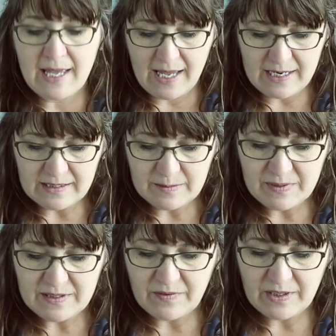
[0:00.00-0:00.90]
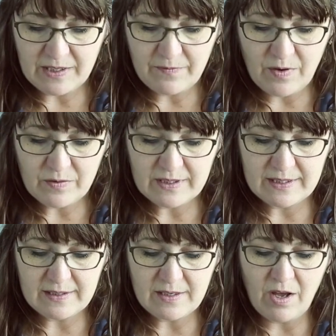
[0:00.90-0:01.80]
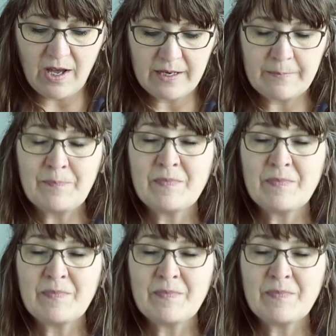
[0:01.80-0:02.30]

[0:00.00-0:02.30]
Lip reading: And it specifically focuses on